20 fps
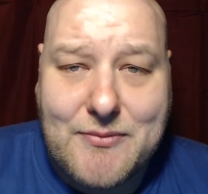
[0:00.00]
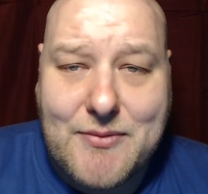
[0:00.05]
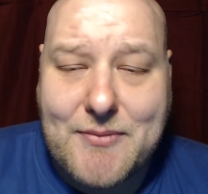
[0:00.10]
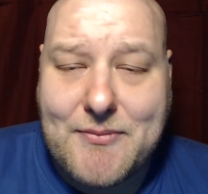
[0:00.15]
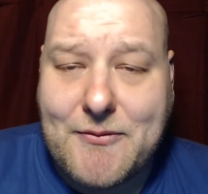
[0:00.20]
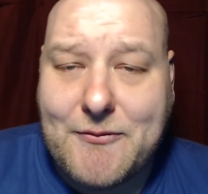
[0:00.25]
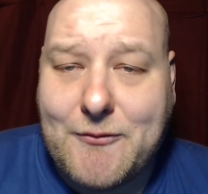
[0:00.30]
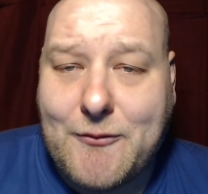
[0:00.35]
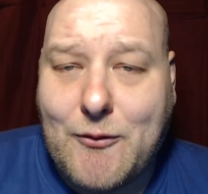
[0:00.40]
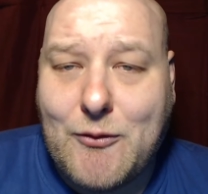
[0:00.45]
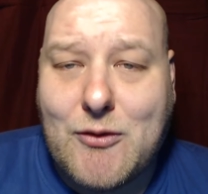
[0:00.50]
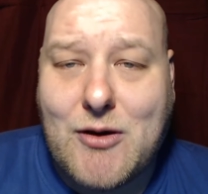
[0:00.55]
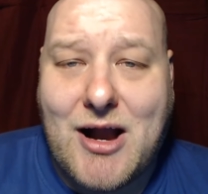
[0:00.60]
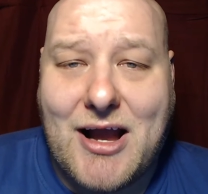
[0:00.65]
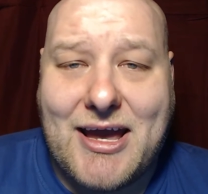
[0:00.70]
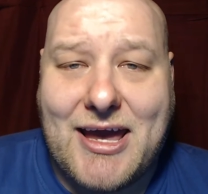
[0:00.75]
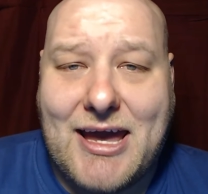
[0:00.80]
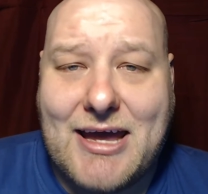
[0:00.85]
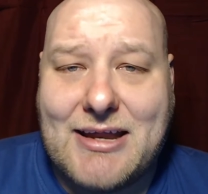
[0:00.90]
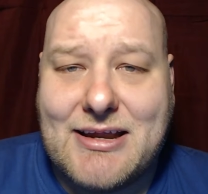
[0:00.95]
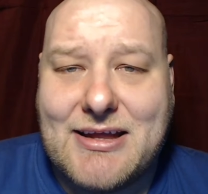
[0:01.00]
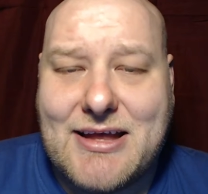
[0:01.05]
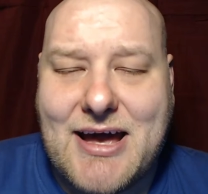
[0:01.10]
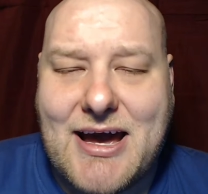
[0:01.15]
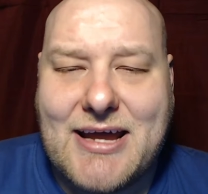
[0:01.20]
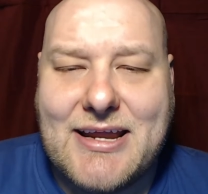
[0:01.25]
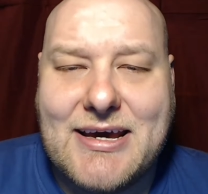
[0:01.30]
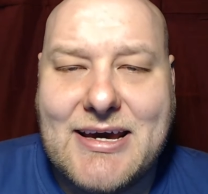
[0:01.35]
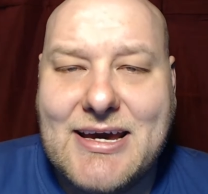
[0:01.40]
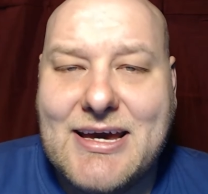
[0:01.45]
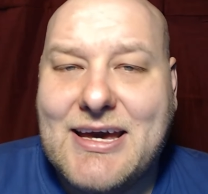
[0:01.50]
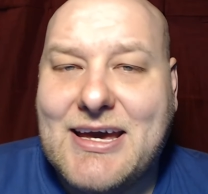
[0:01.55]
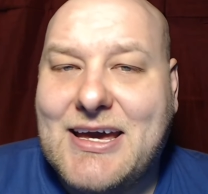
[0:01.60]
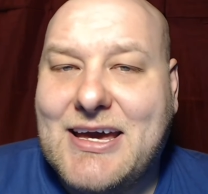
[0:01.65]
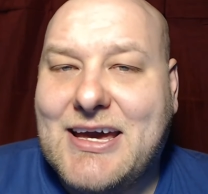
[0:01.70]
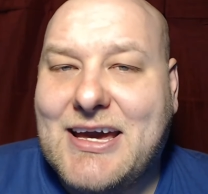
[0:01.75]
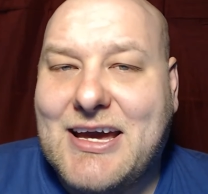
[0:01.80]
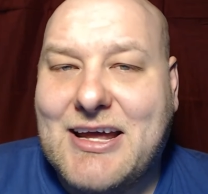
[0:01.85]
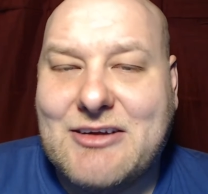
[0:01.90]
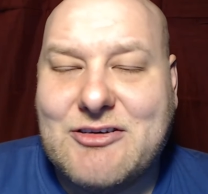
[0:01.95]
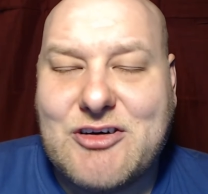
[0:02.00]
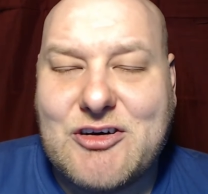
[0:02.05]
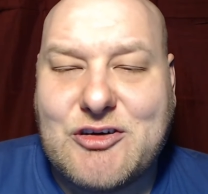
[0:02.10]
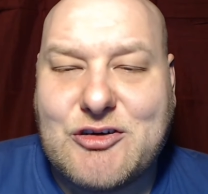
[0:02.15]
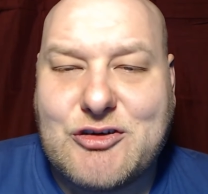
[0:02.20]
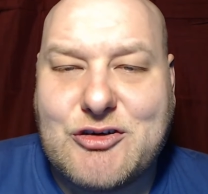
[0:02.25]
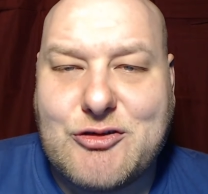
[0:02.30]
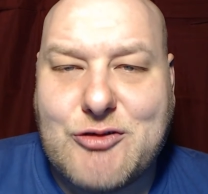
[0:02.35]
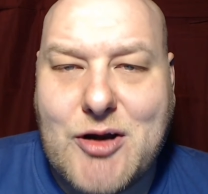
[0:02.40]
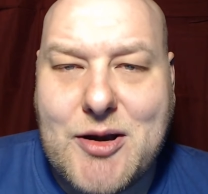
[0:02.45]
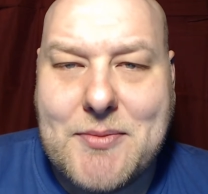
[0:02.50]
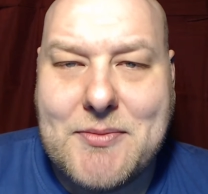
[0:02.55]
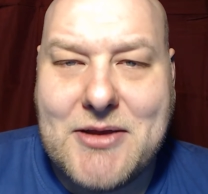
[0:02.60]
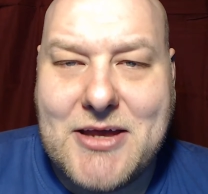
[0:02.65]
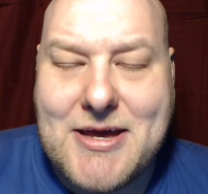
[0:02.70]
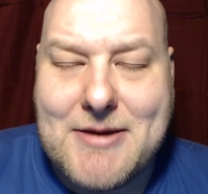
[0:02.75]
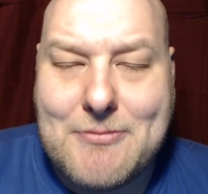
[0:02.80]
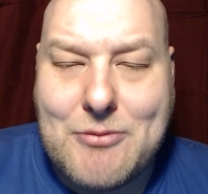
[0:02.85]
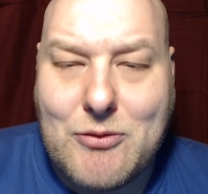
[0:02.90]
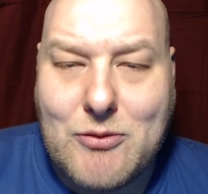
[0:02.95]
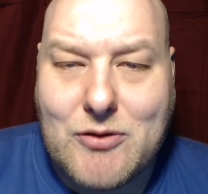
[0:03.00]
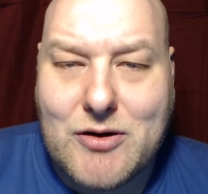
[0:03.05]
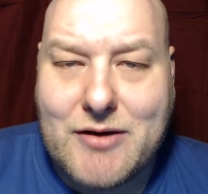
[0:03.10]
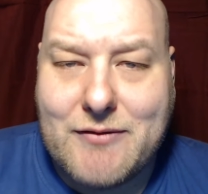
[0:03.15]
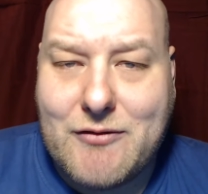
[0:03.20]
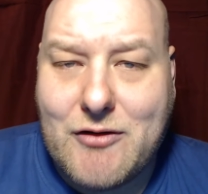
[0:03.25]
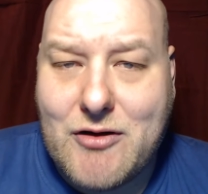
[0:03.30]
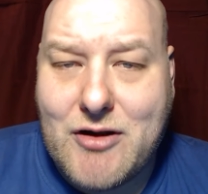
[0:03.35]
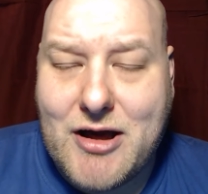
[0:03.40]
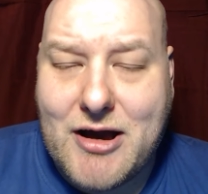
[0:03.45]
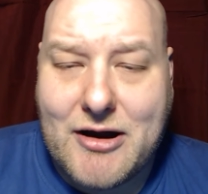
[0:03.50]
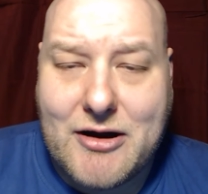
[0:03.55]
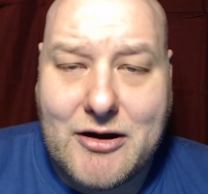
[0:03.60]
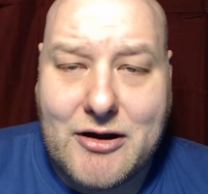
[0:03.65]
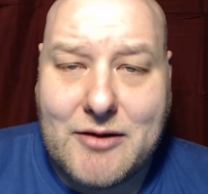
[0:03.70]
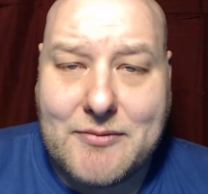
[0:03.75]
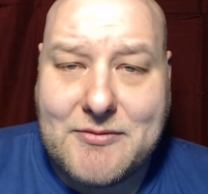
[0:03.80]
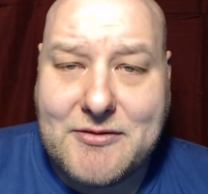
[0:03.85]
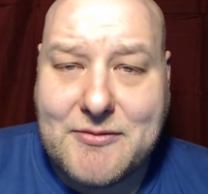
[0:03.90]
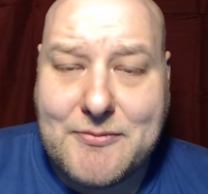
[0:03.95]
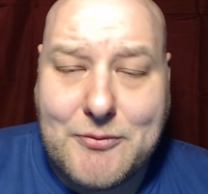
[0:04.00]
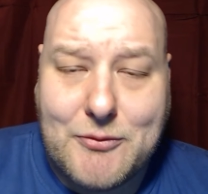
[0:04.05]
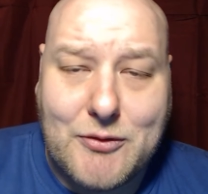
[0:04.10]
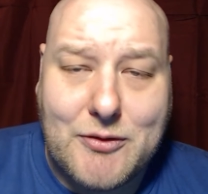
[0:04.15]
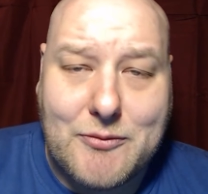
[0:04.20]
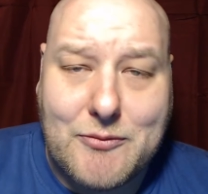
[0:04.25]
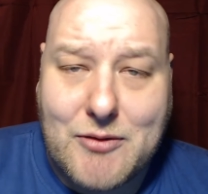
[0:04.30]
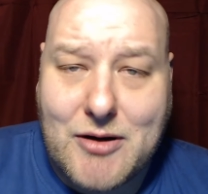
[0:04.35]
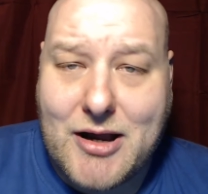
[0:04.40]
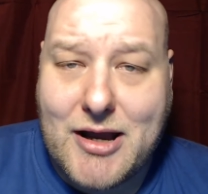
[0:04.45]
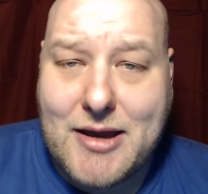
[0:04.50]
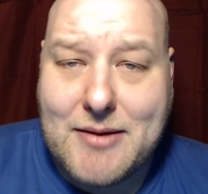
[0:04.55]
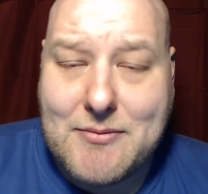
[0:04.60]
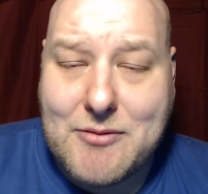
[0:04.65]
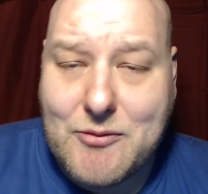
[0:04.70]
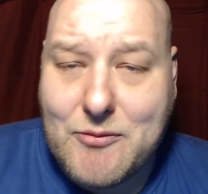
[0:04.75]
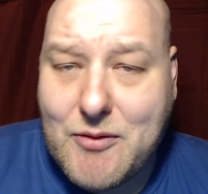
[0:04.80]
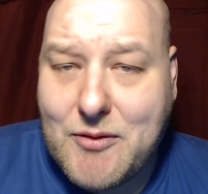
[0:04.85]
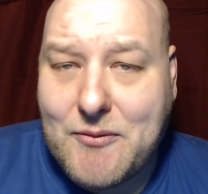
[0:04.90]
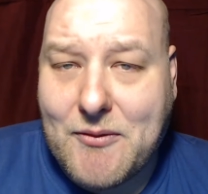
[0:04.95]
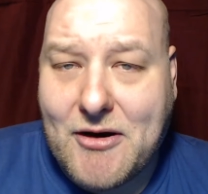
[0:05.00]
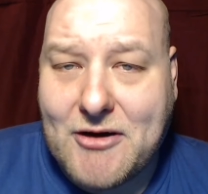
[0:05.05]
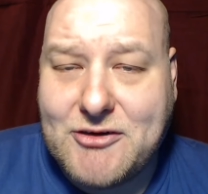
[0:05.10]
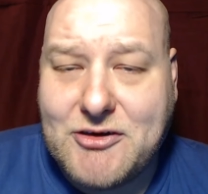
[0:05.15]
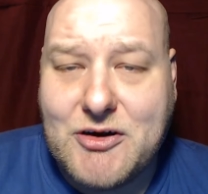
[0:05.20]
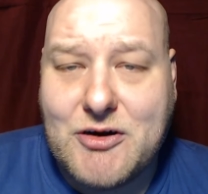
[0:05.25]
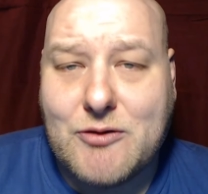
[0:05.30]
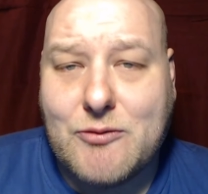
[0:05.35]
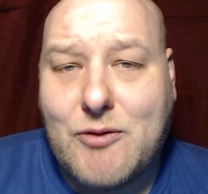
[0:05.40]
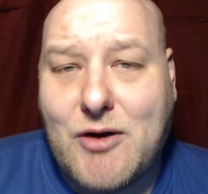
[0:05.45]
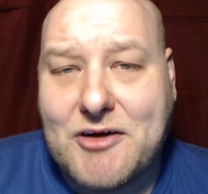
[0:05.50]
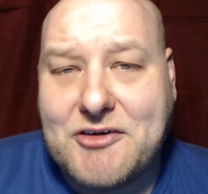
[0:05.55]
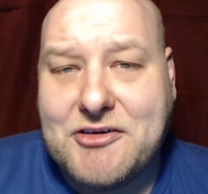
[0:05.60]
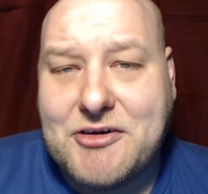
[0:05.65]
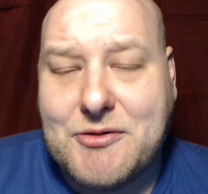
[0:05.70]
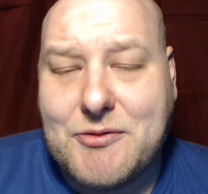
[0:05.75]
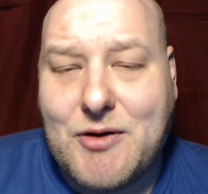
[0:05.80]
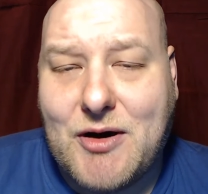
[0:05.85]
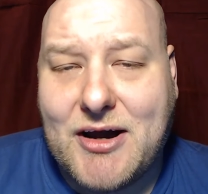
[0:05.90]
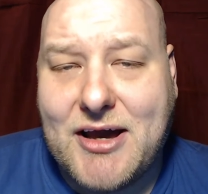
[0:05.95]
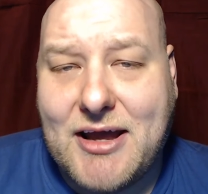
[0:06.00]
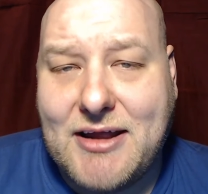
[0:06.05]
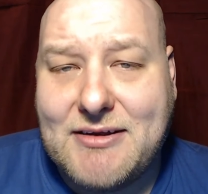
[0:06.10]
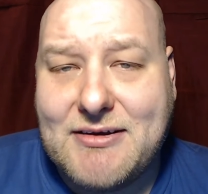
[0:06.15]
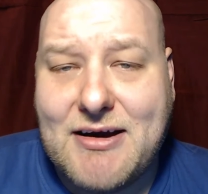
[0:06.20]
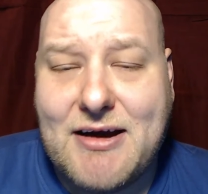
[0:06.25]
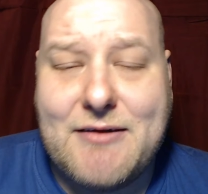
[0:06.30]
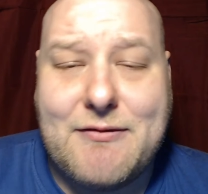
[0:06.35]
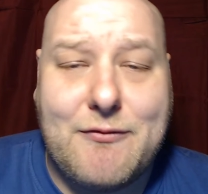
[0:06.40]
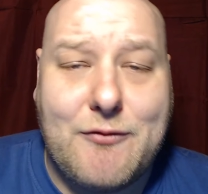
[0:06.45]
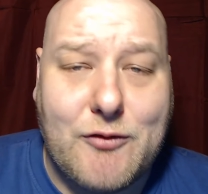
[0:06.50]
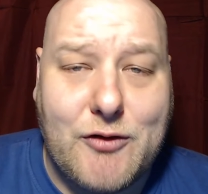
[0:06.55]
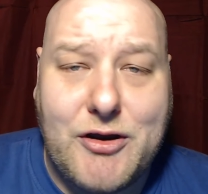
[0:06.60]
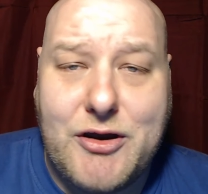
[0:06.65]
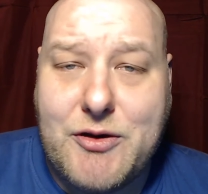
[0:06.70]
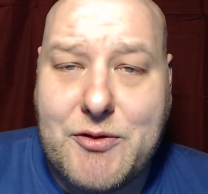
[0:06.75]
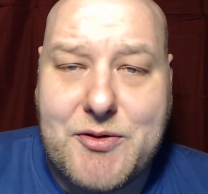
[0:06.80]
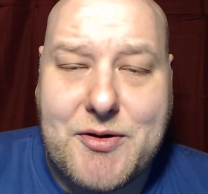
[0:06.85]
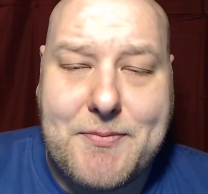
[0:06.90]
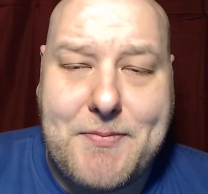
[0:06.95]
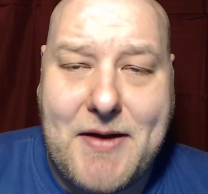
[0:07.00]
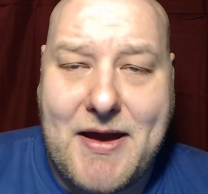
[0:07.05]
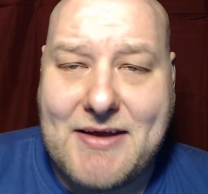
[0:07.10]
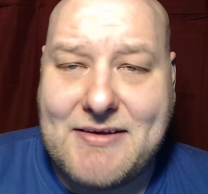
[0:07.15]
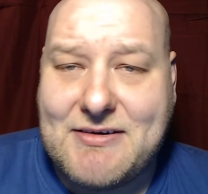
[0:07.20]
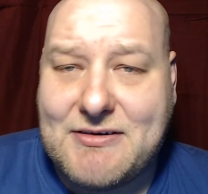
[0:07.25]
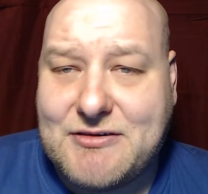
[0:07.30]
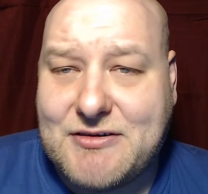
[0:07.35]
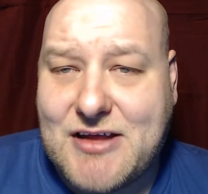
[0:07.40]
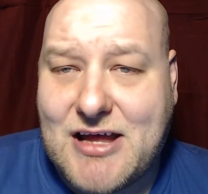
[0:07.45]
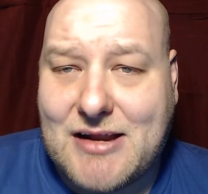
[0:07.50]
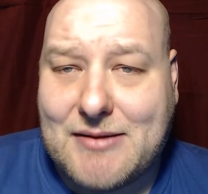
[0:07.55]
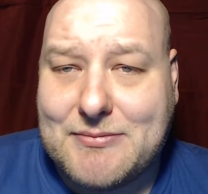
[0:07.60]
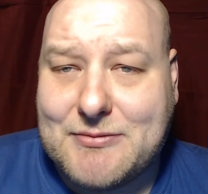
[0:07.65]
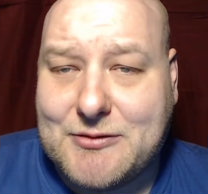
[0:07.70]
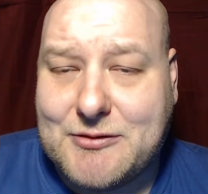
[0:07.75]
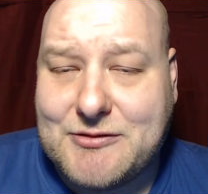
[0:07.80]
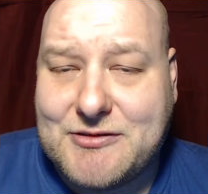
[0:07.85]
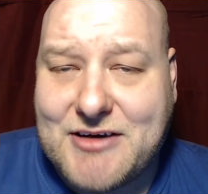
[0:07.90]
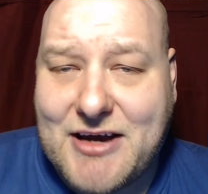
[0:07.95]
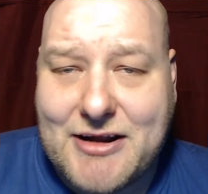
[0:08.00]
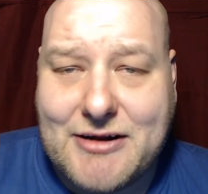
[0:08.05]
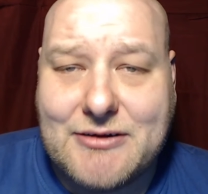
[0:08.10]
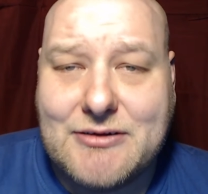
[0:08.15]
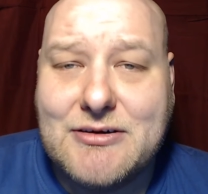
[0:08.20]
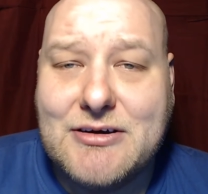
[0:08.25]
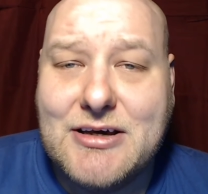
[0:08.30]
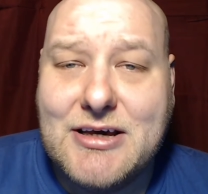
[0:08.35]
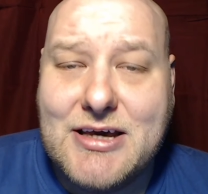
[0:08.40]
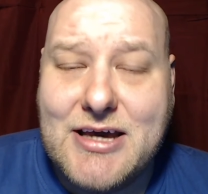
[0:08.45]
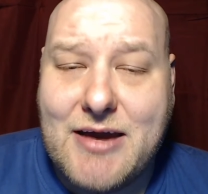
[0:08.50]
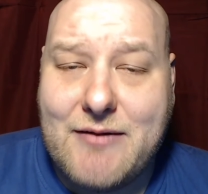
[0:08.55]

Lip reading: But before I get into that, it is extremely important, if you're not caught up to the point where I am in rewatching or watching The Walking Dead, for you to pay attention to that episode title.